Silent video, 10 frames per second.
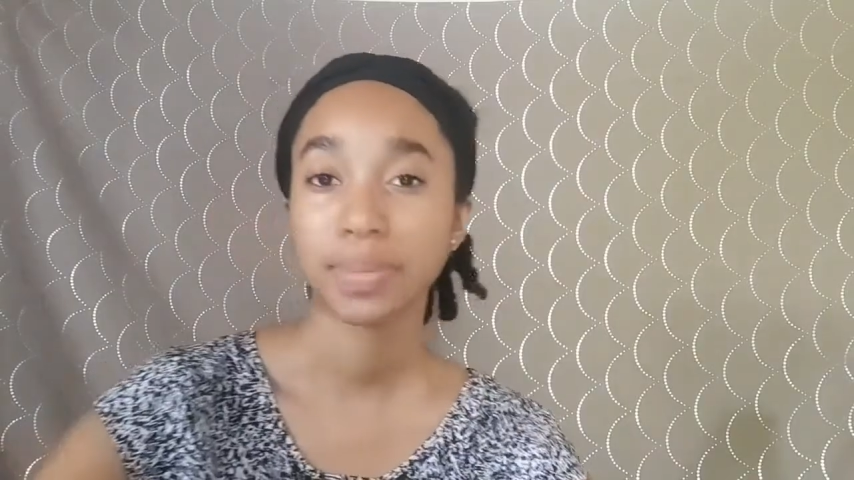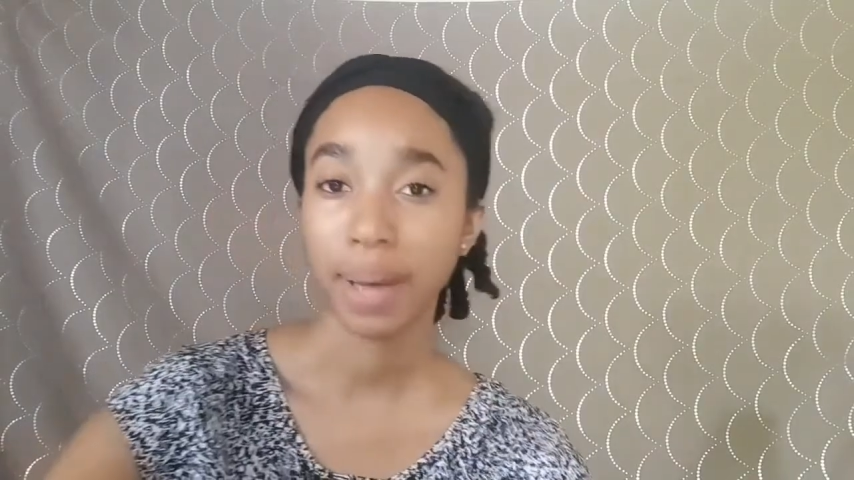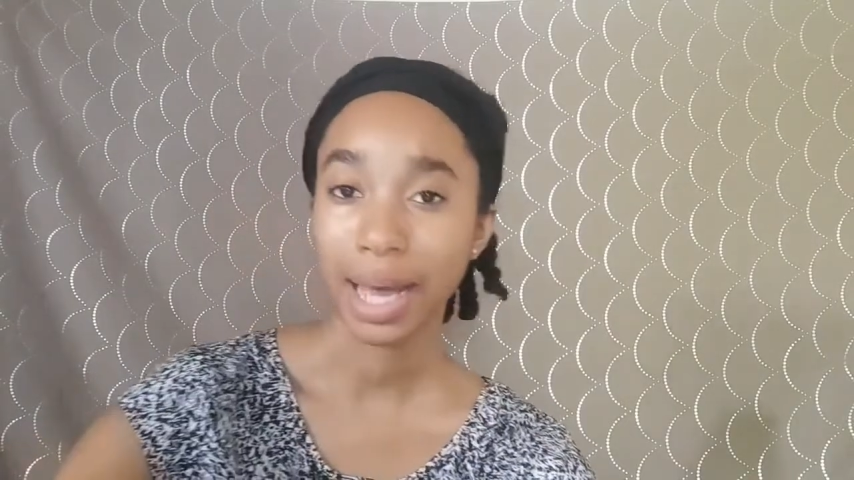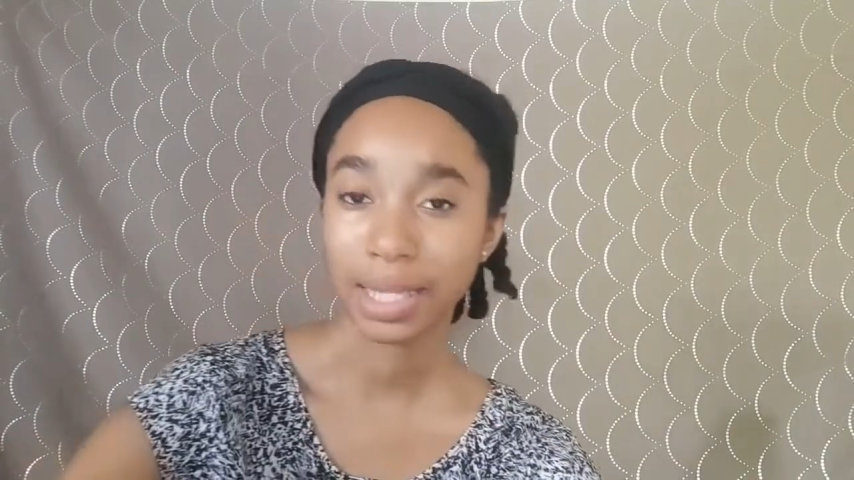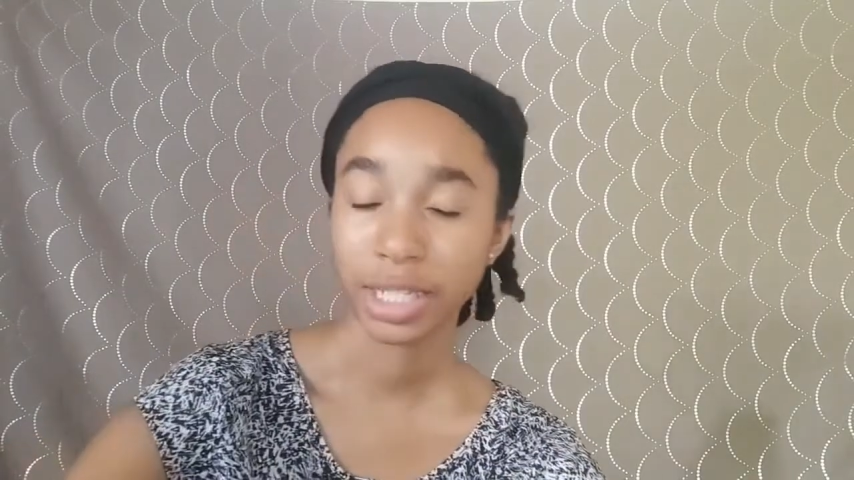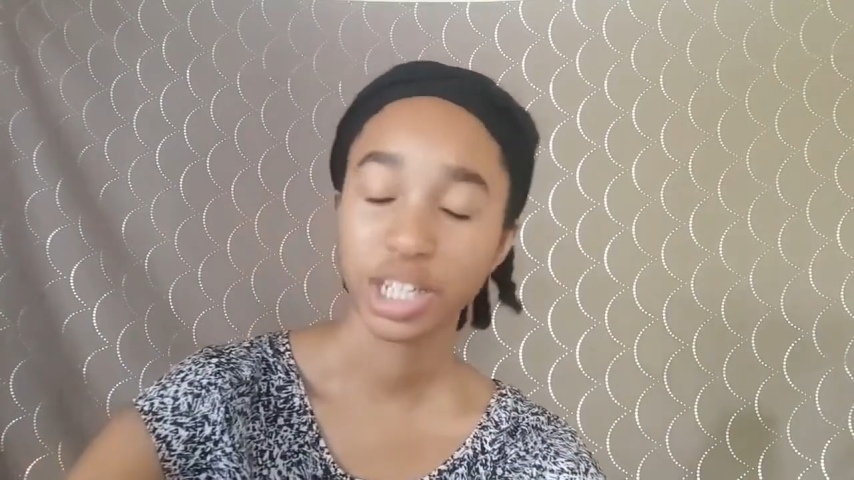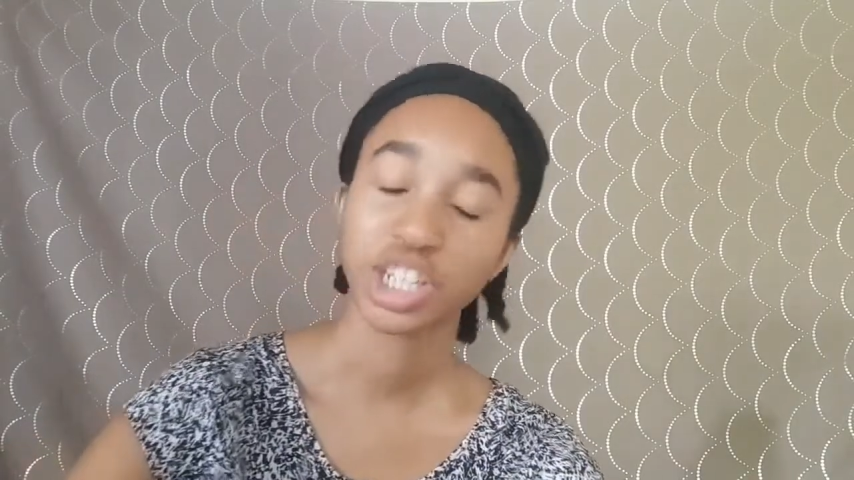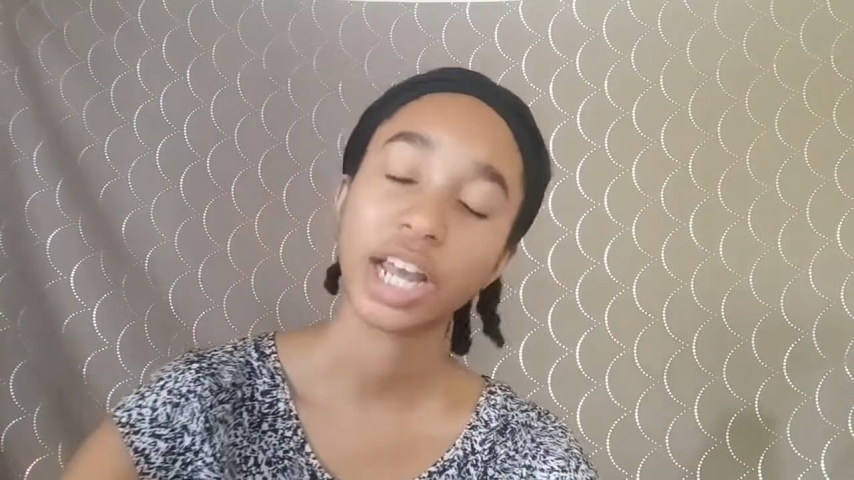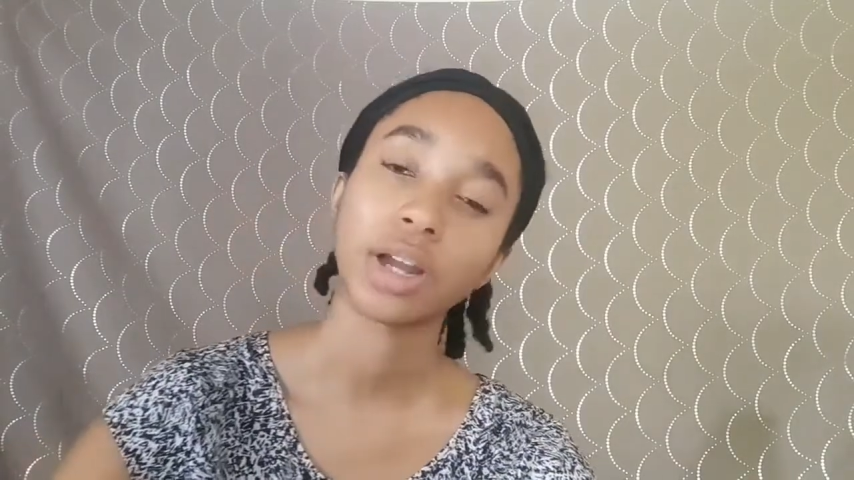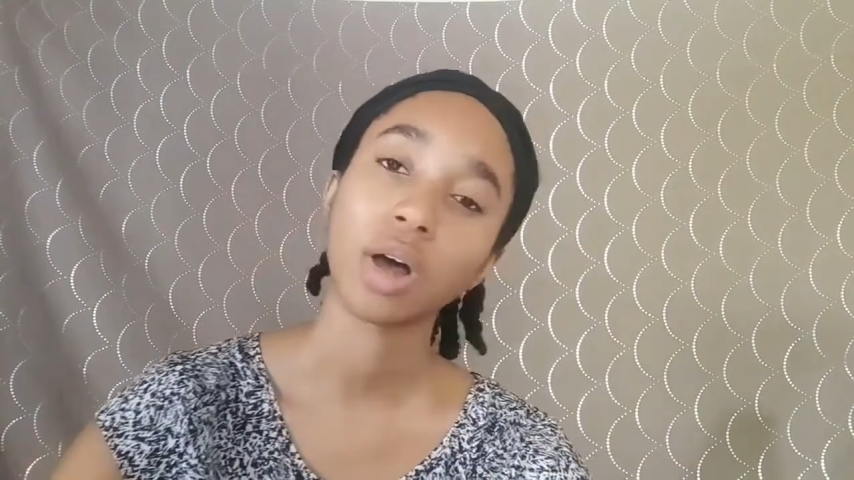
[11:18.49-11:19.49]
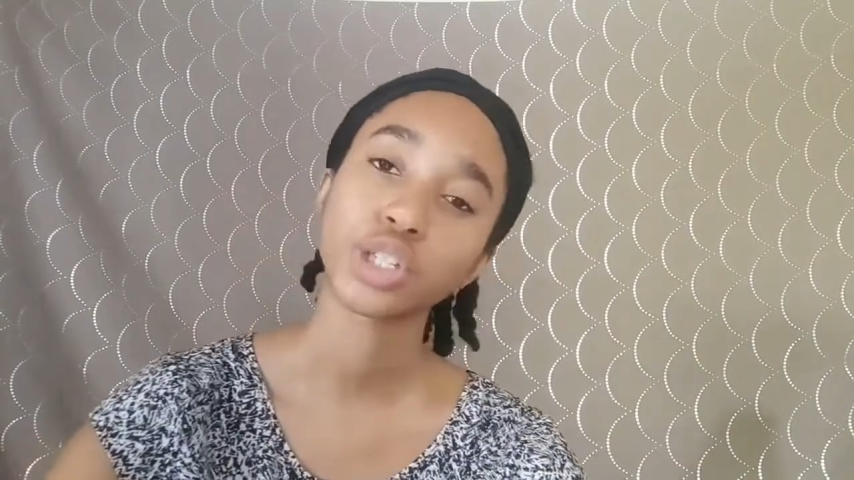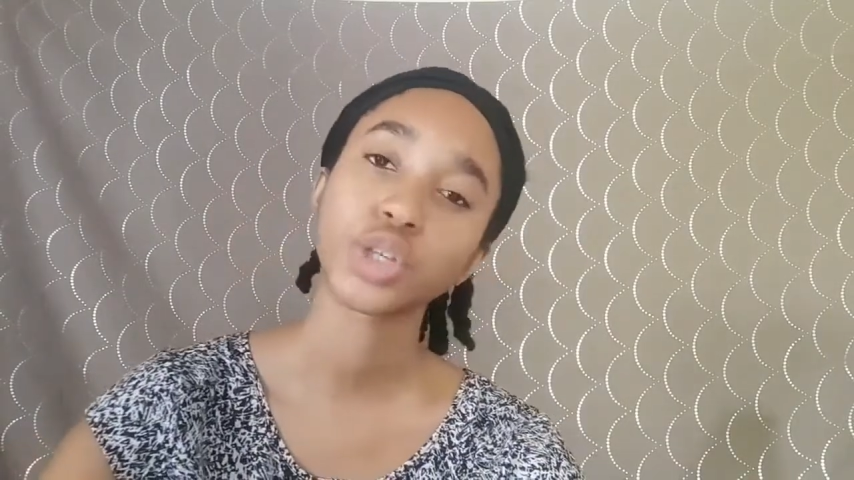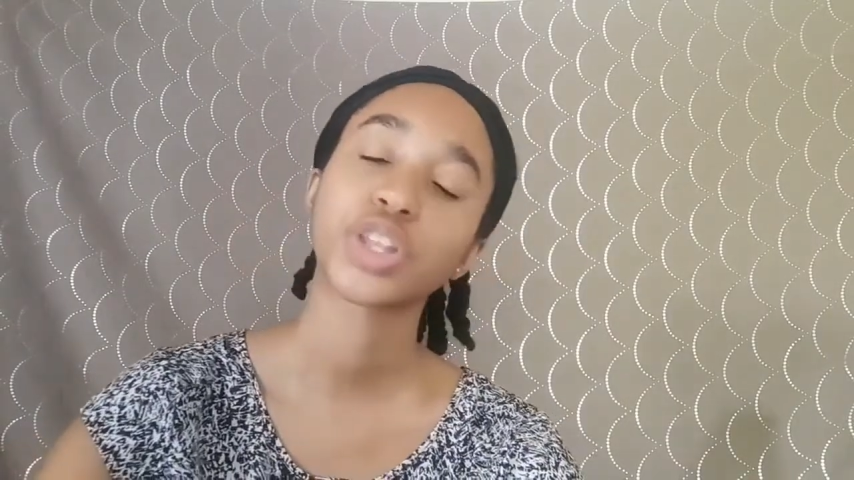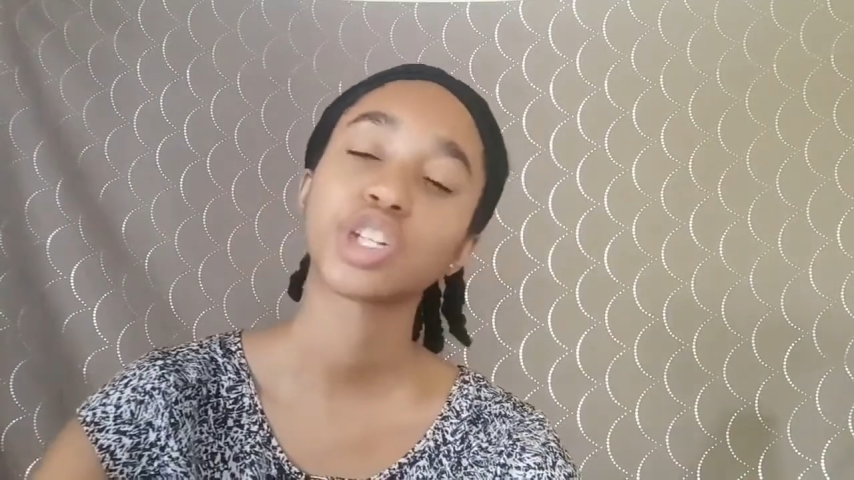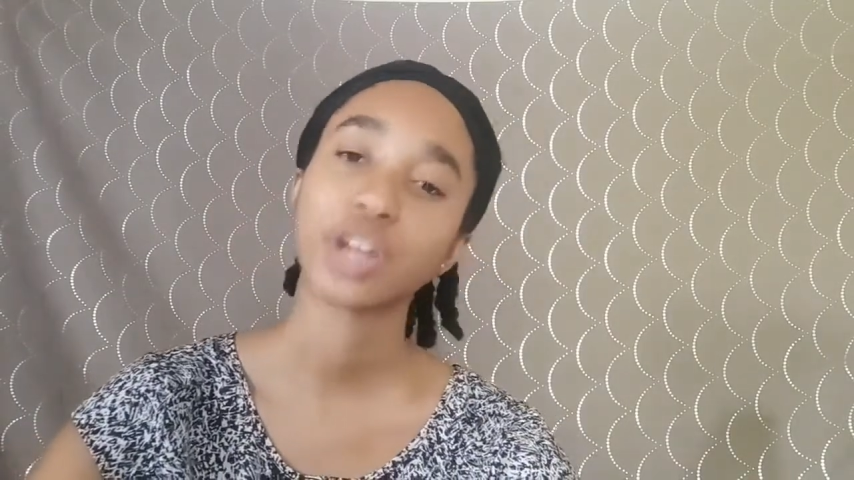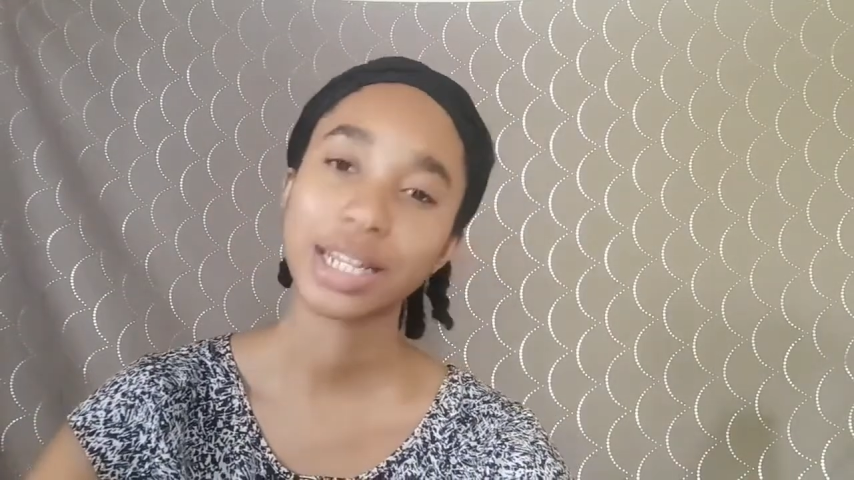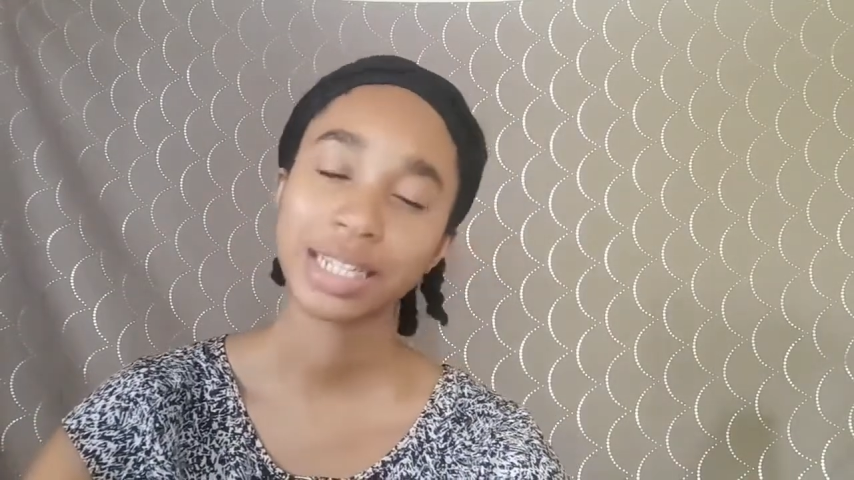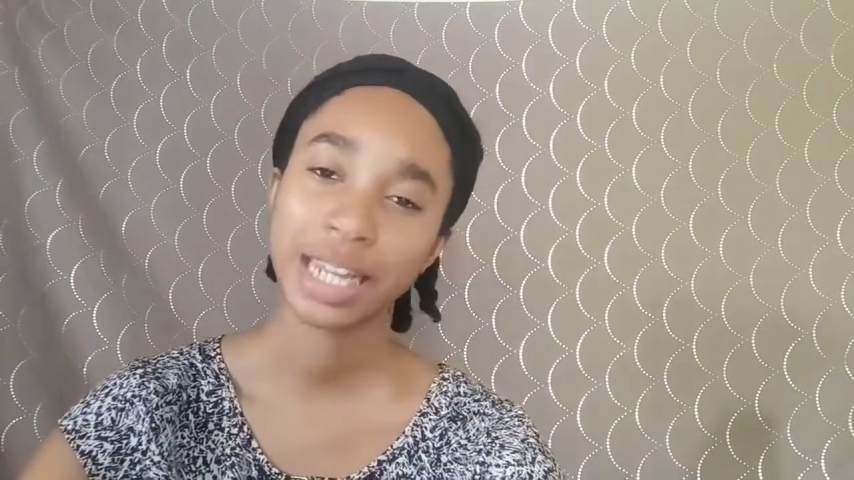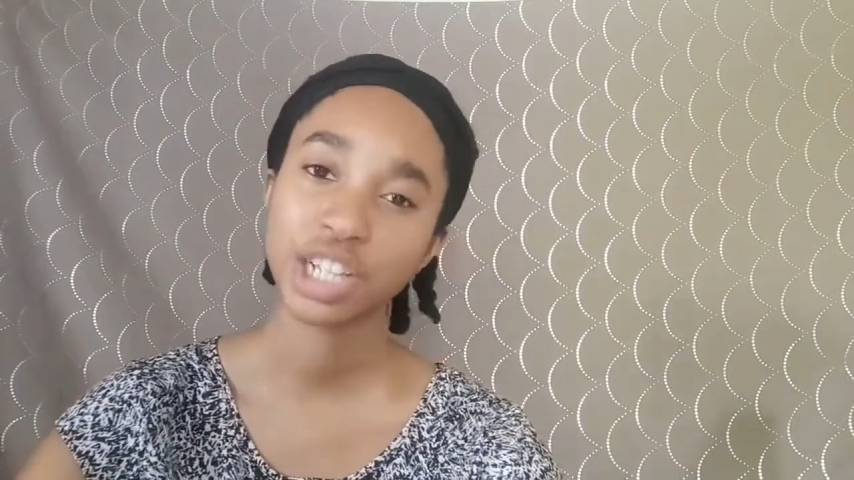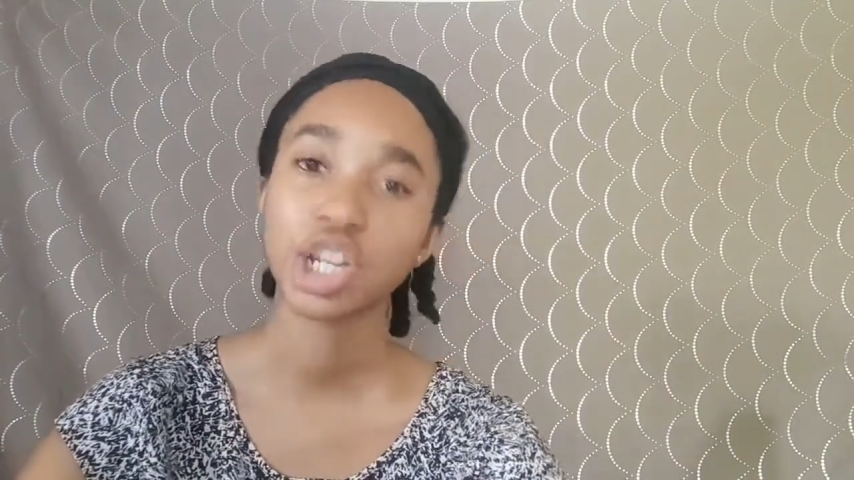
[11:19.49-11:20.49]
passage and also the
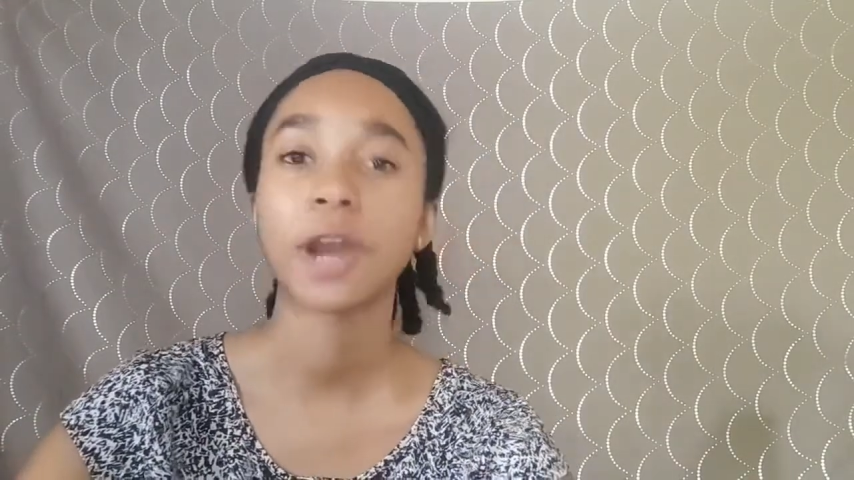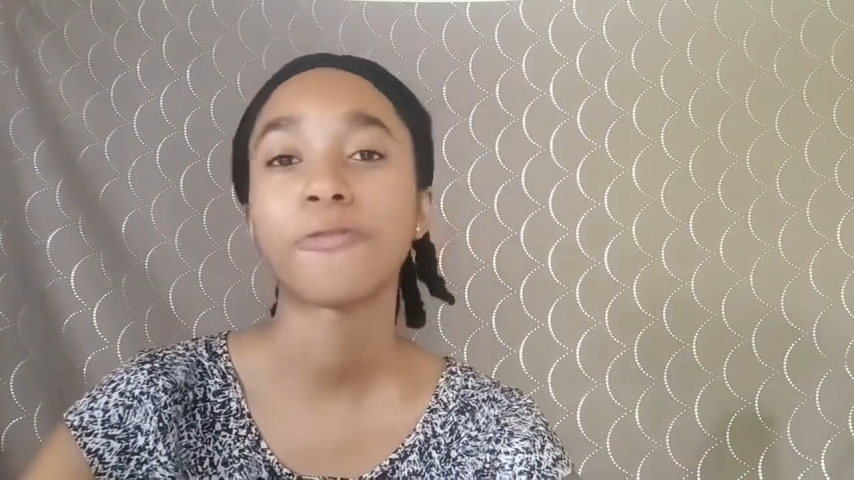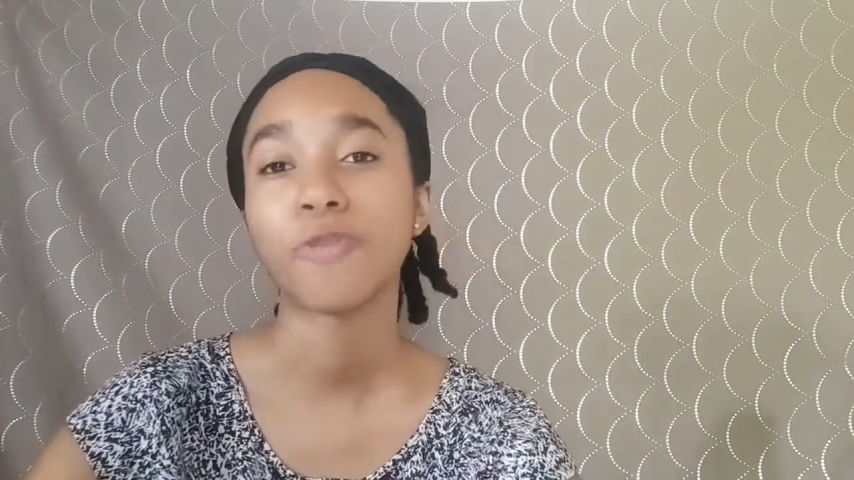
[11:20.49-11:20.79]
translation